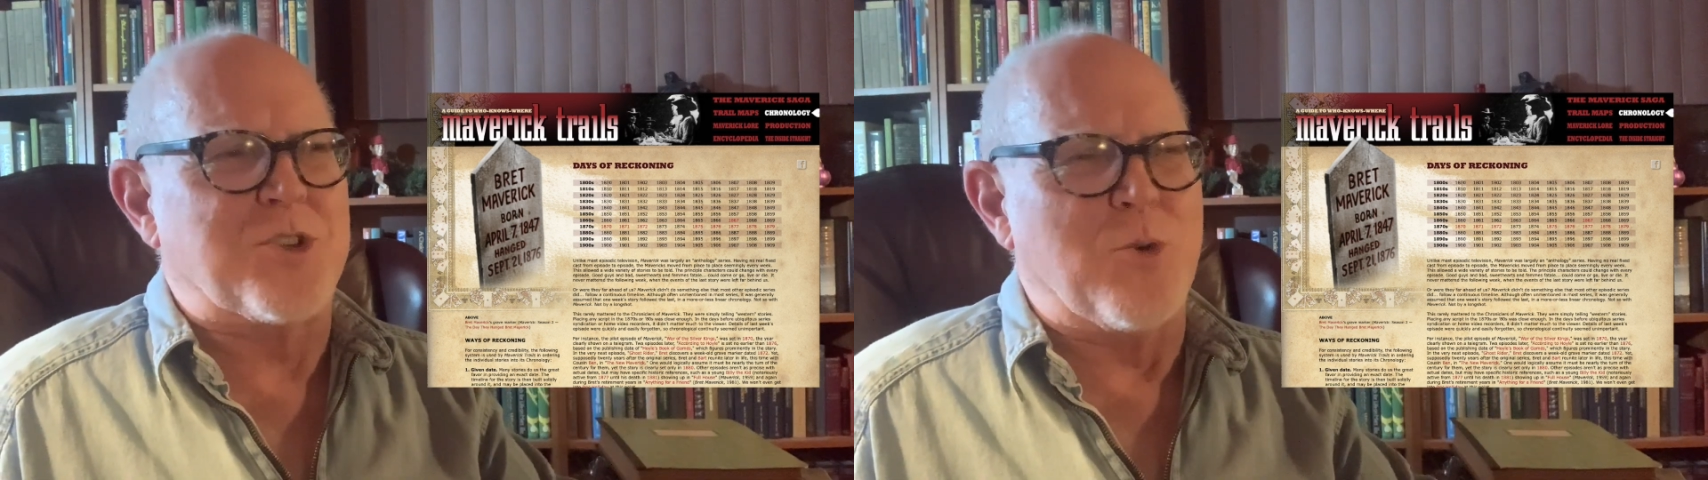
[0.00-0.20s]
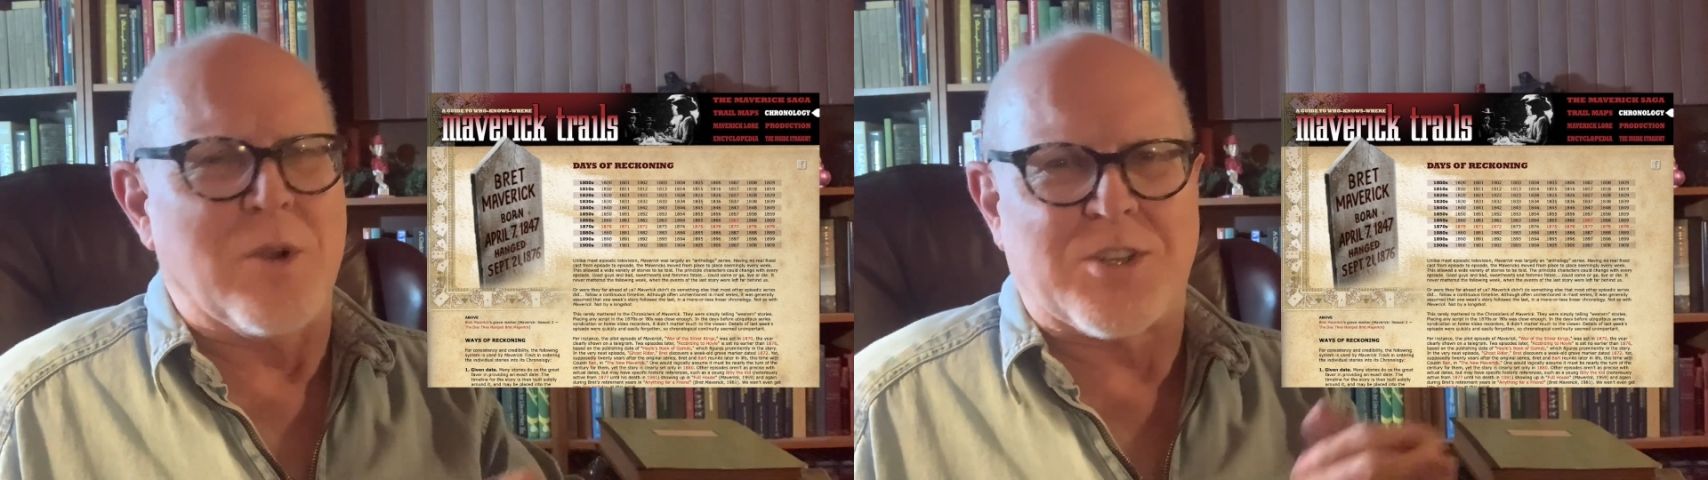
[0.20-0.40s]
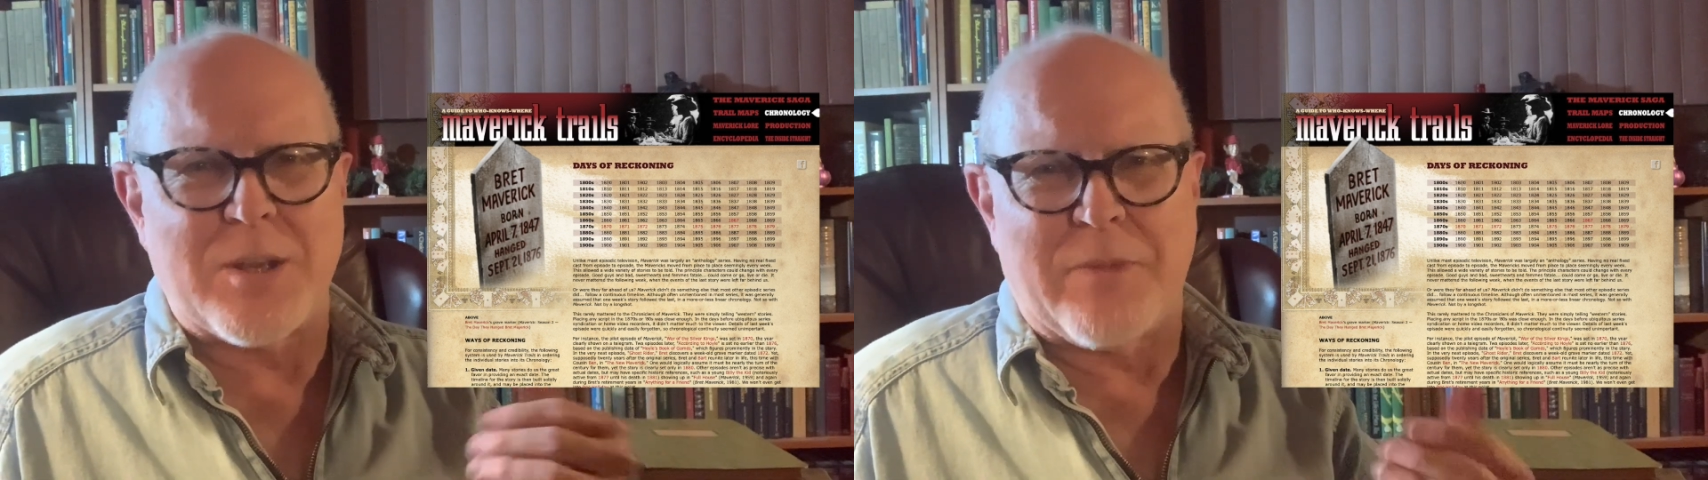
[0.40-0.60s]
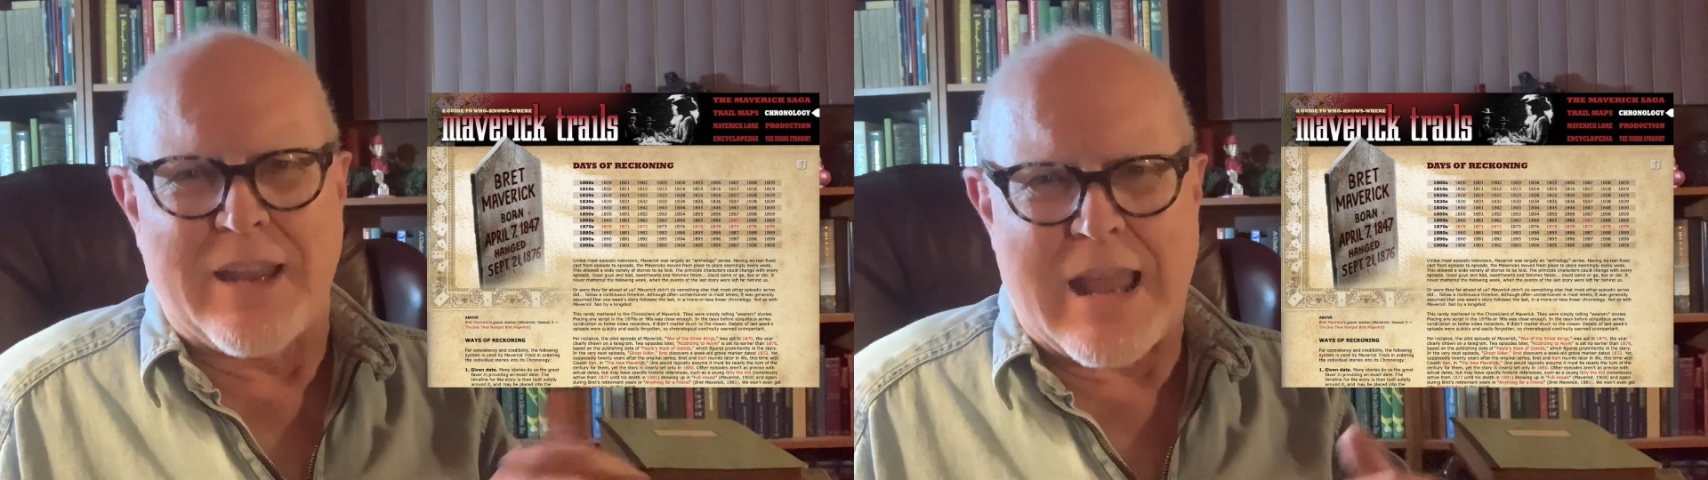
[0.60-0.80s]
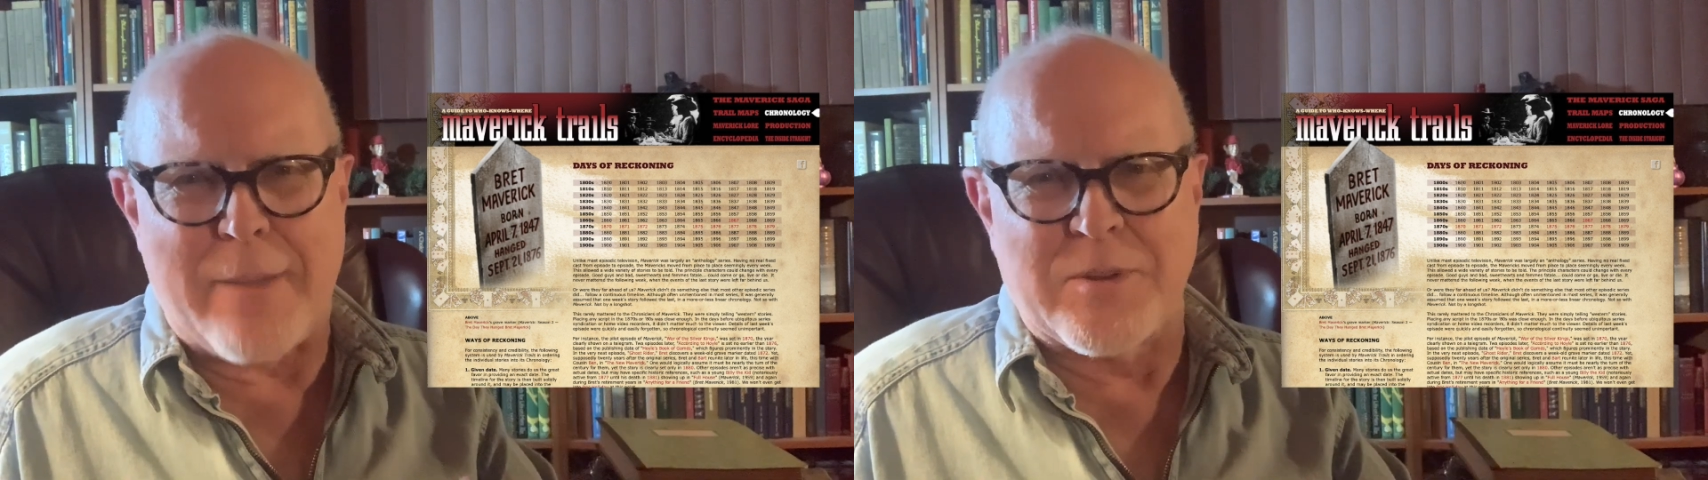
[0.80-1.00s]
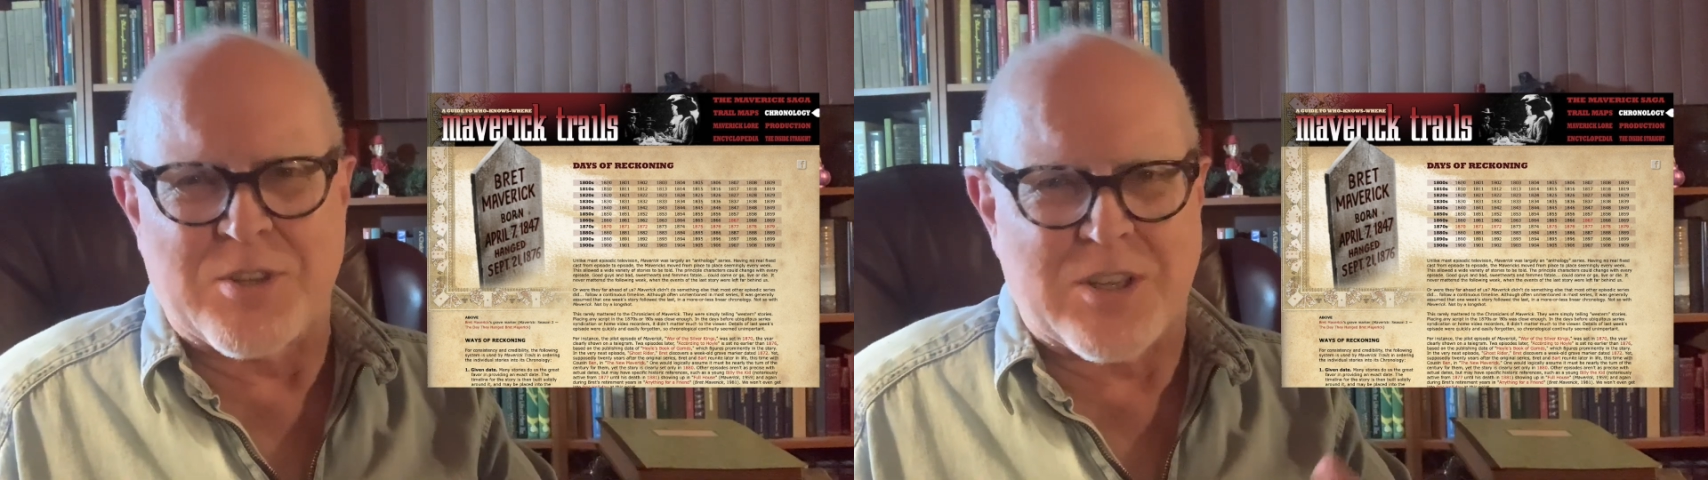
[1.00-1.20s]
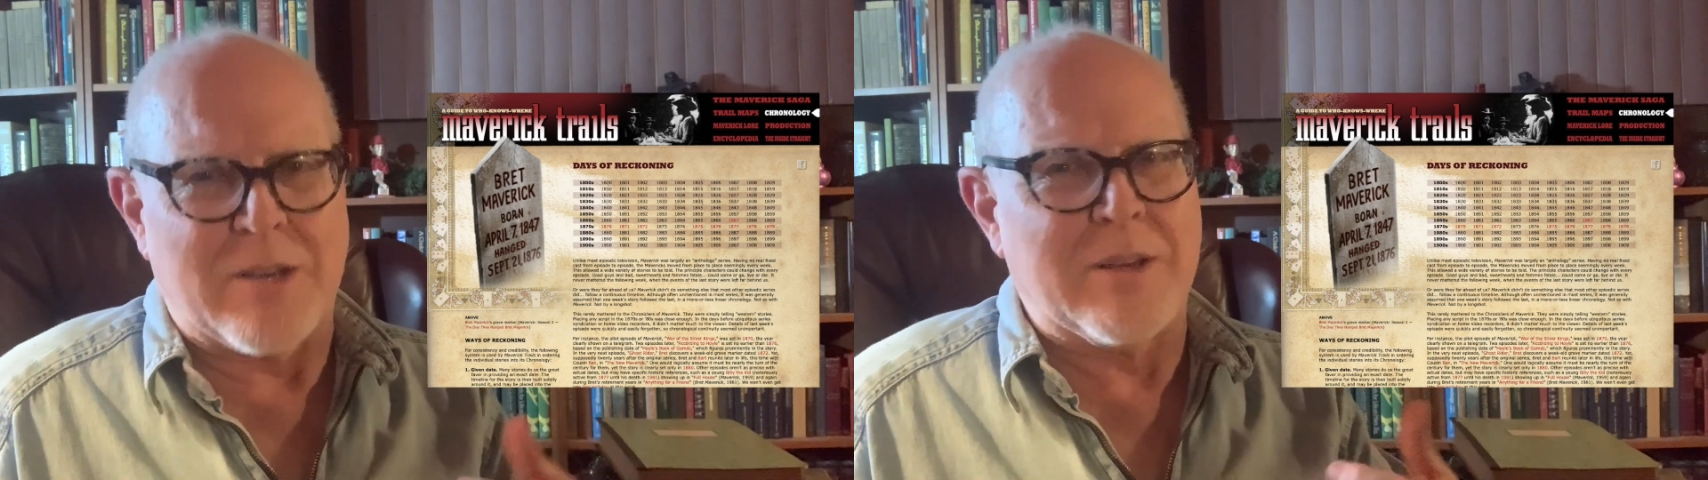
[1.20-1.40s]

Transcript: So when something happens that